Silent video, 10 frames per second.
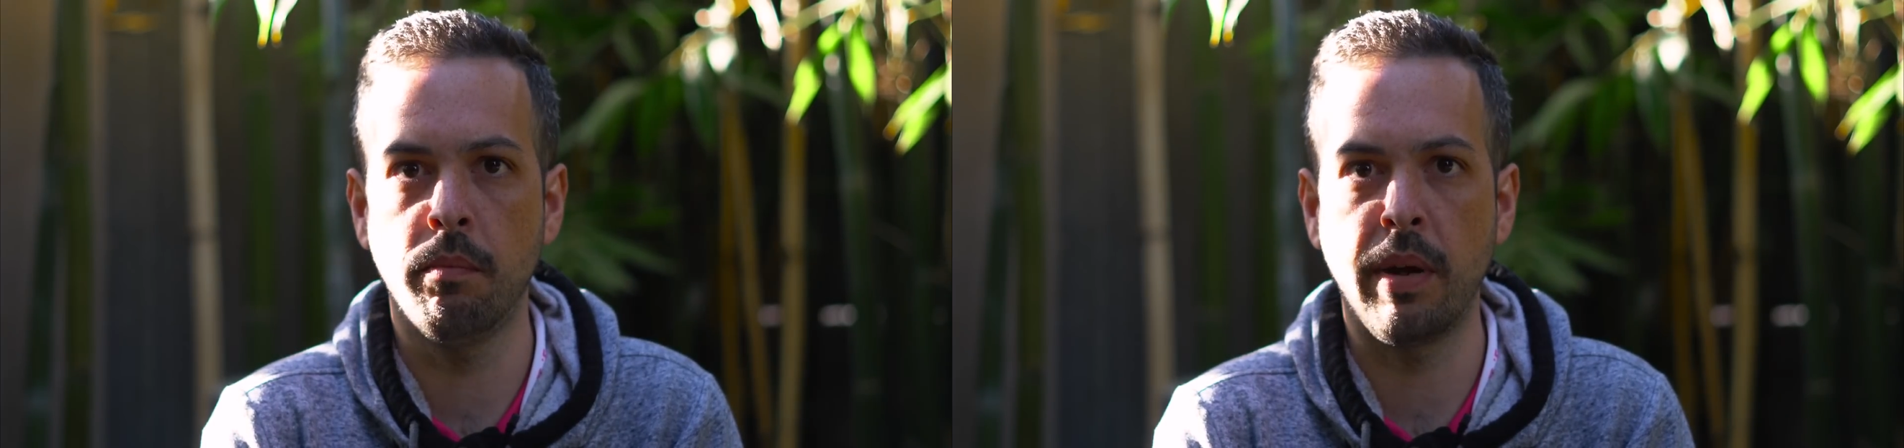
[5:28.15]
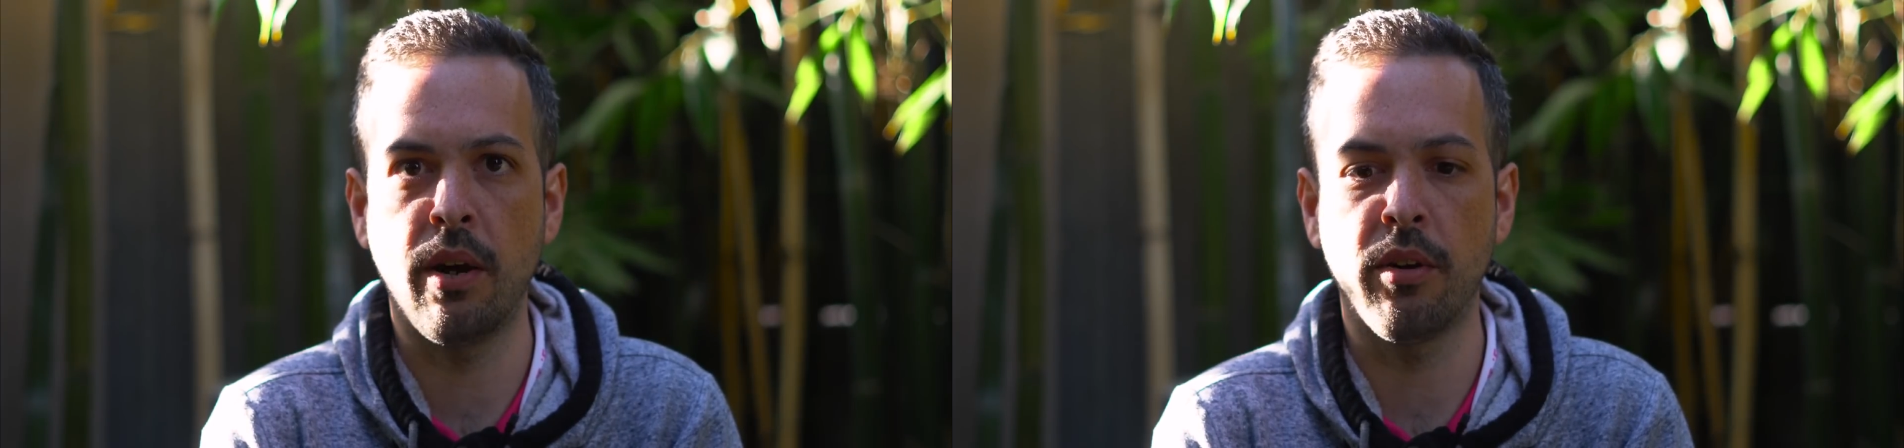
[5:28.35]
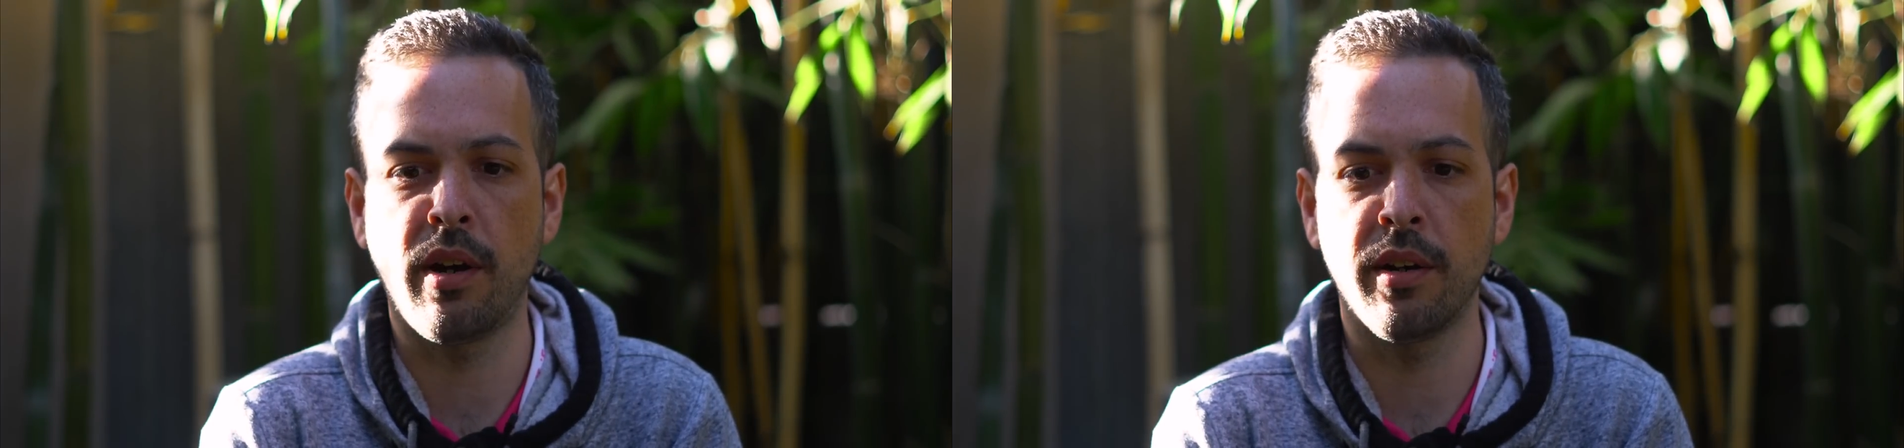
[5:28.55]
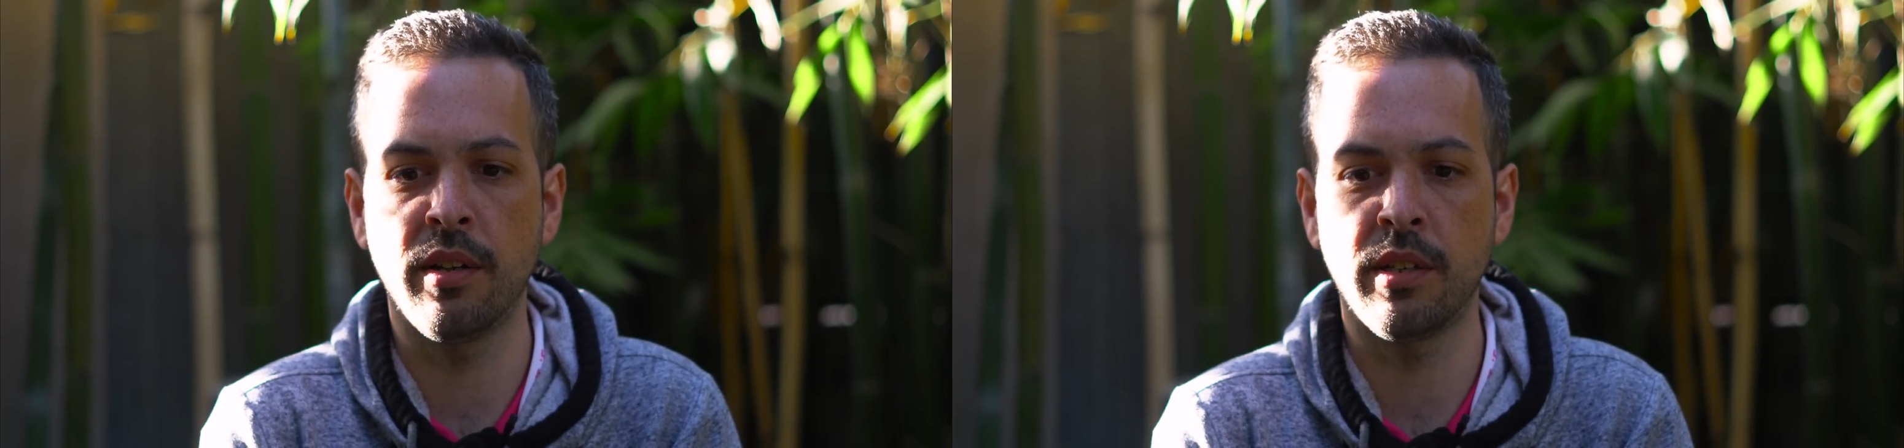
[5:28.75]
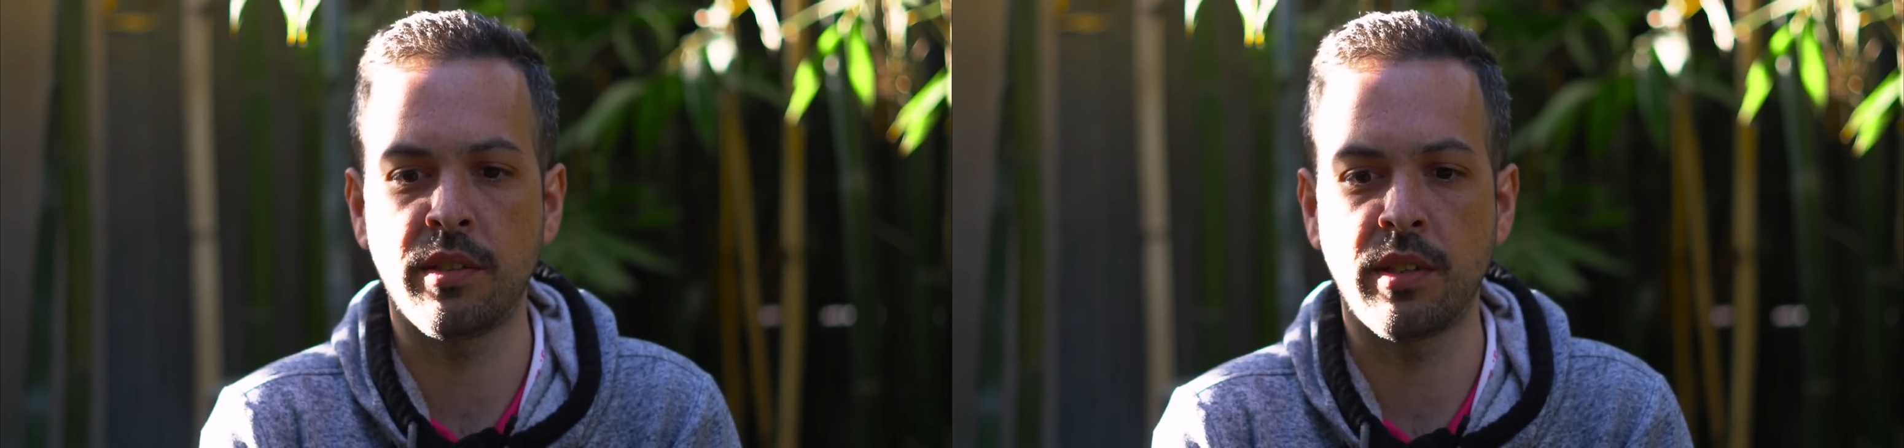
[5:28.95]
bail on
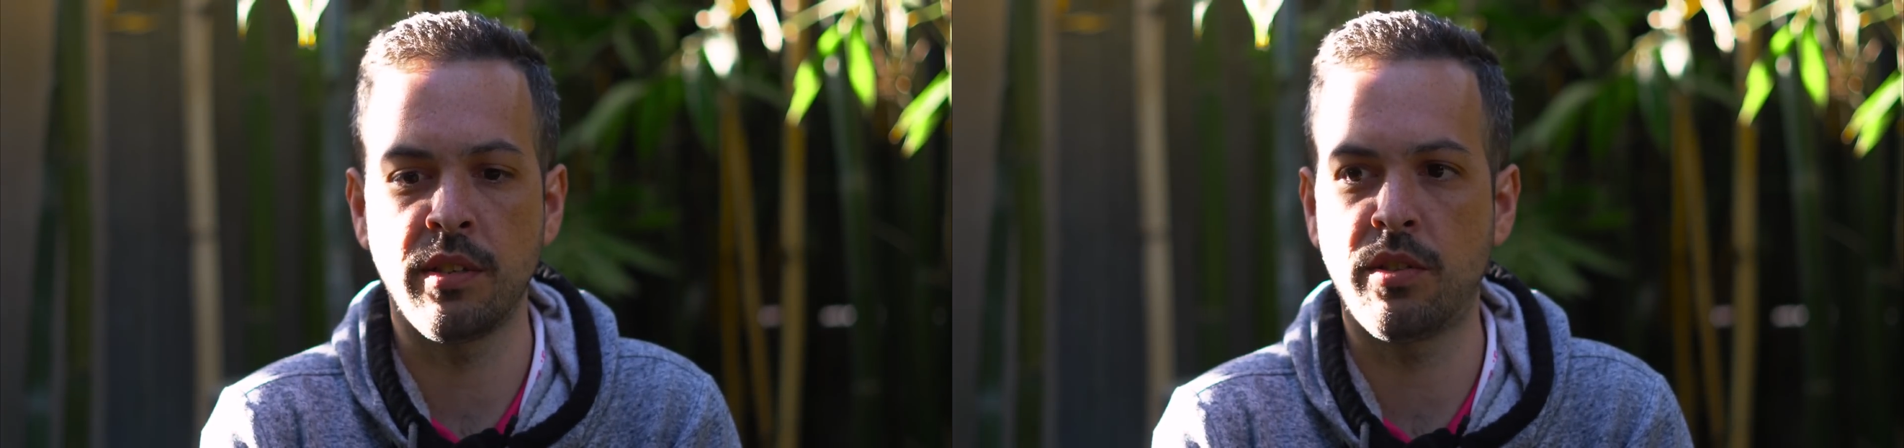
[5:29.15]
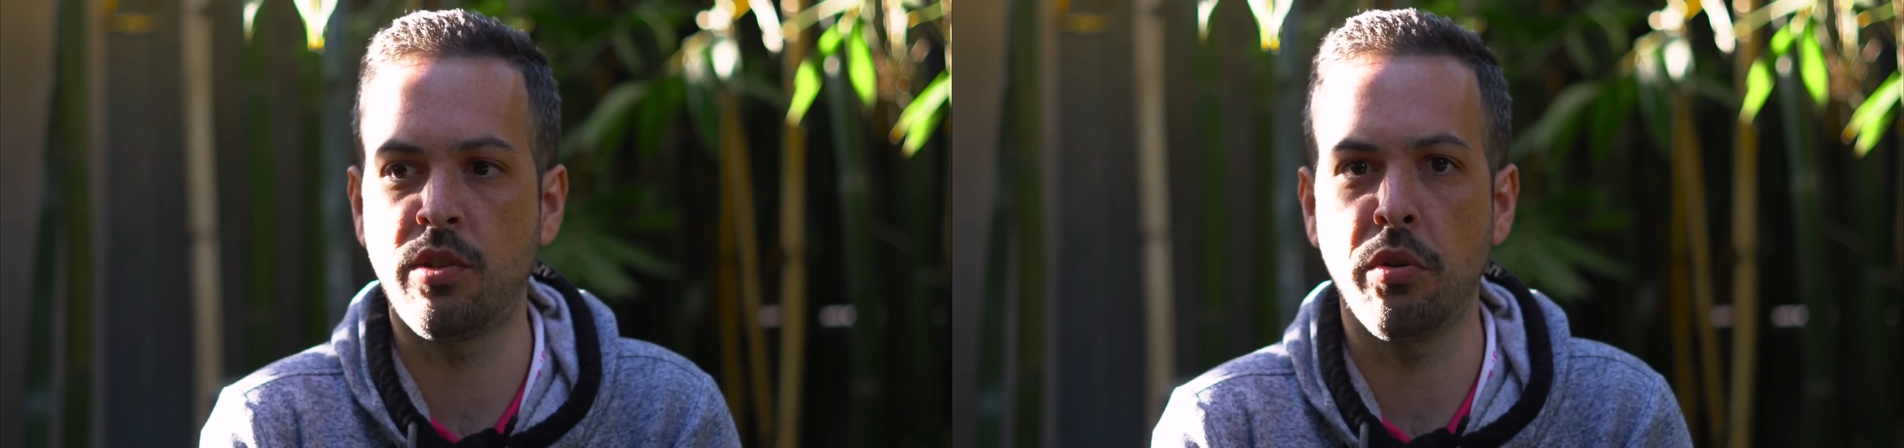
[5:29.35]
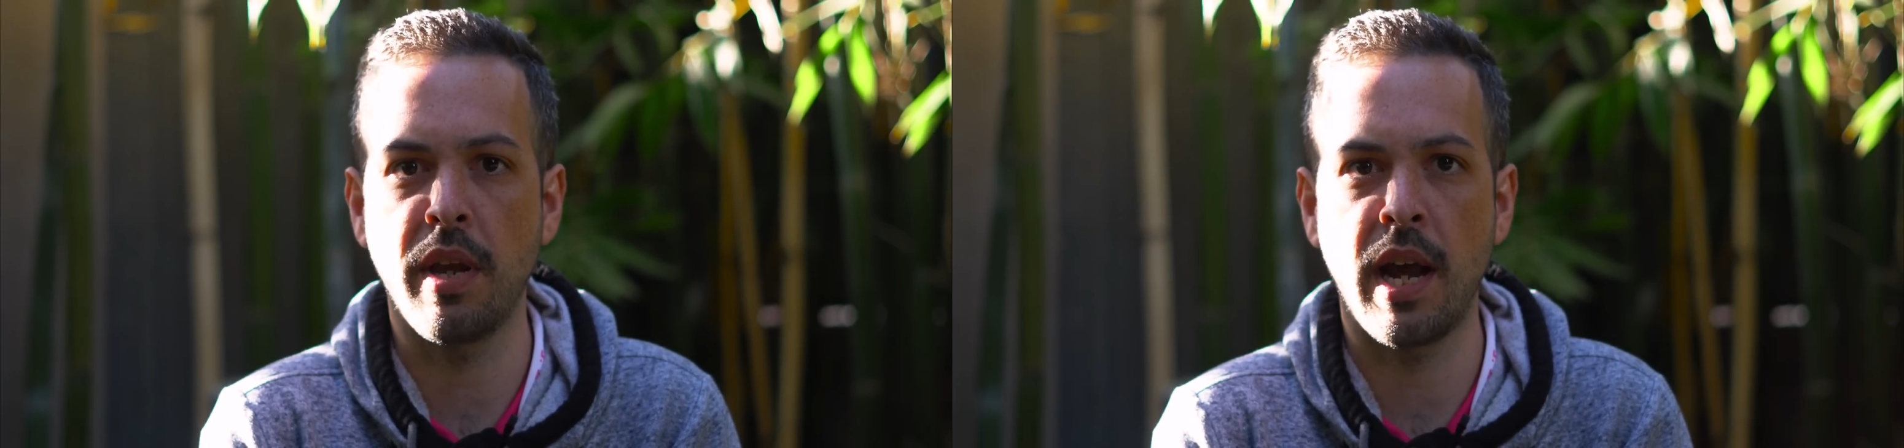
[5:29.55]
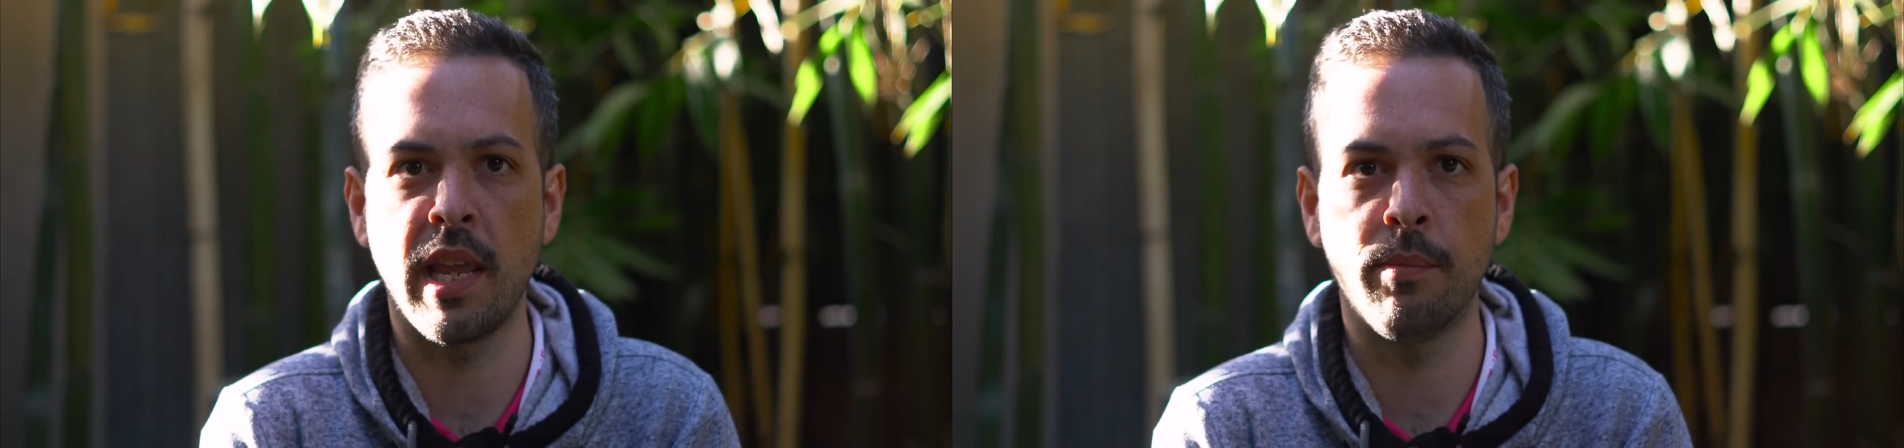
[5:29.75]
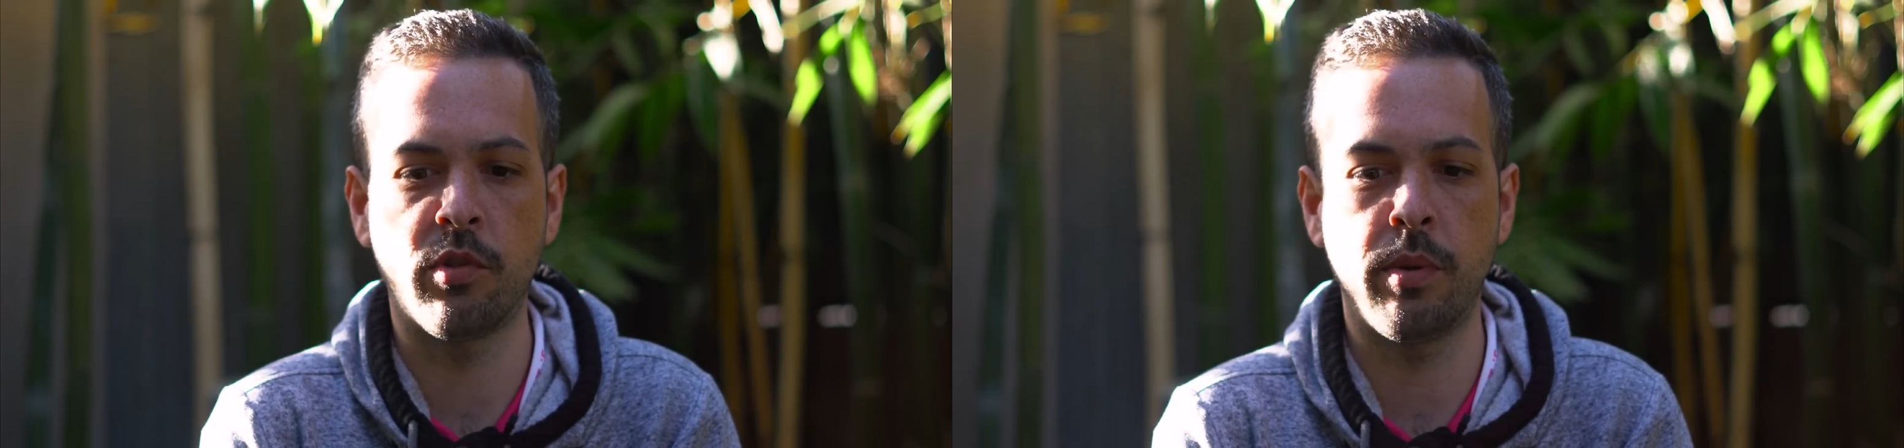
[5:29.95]
us and steal the
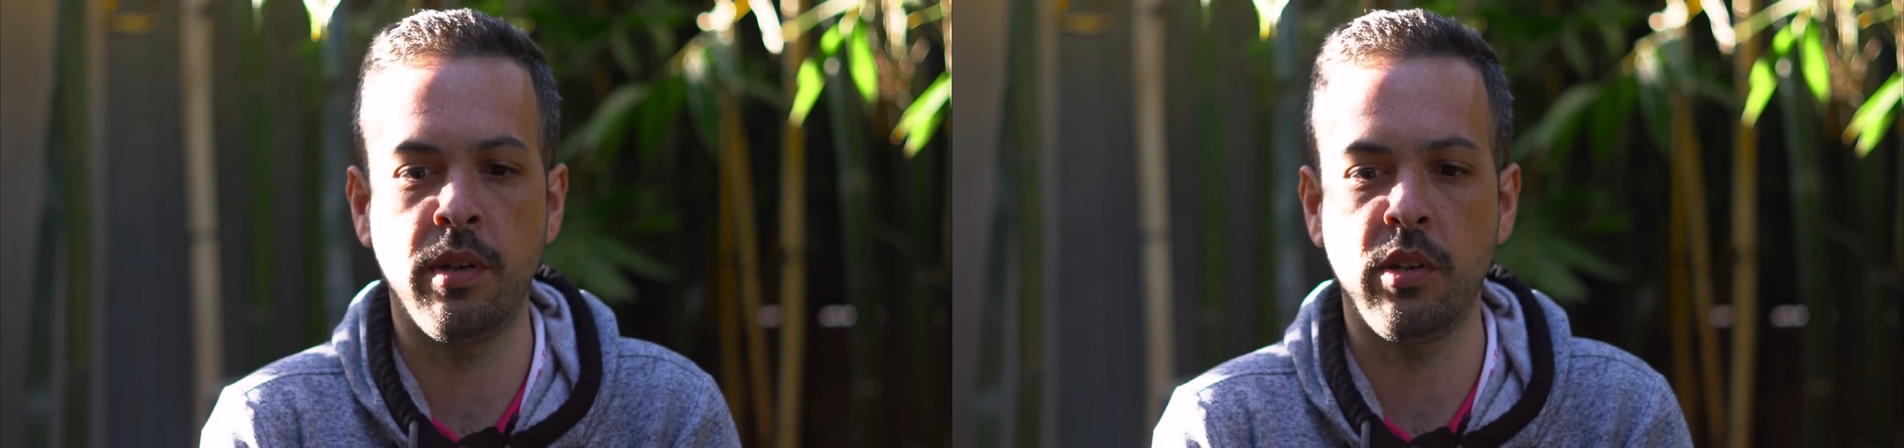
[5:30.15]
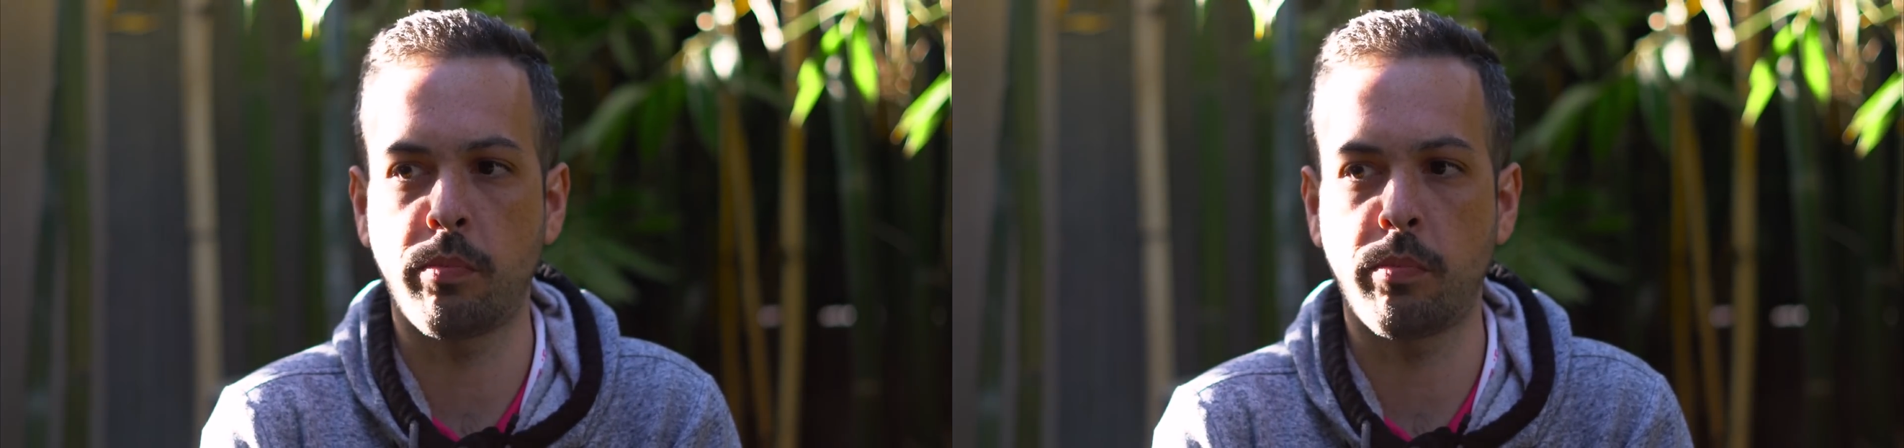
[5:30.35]
IEM Sydney